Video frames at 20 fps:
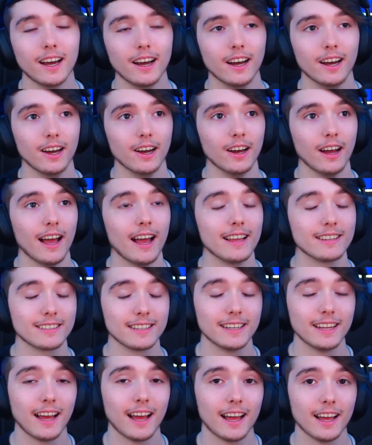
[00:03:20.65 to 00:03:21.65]
Uh, as an
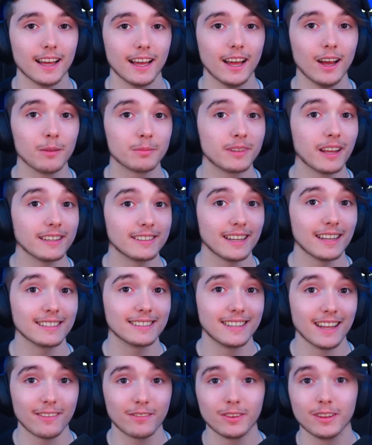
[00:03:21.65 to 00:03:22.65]
uh, help desk, that's
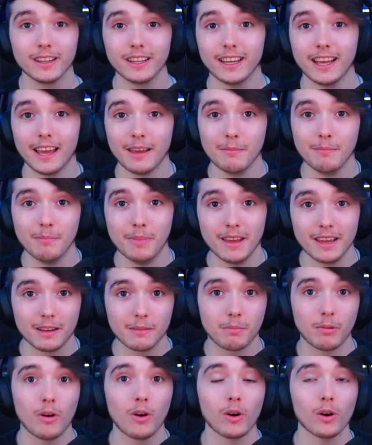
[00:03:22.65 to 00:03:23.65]
definitely a
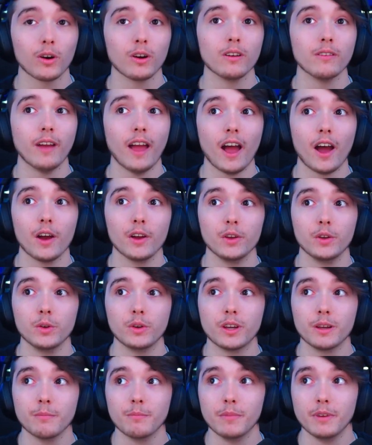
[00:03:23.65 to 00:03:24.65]
big part of how you
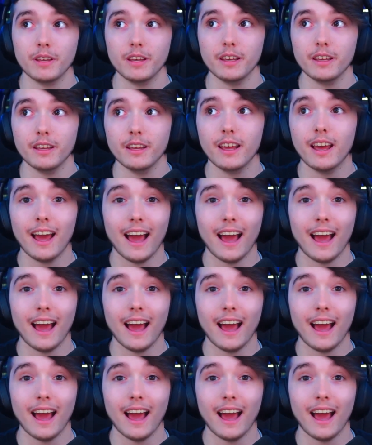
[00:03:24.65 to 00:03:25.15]
can be,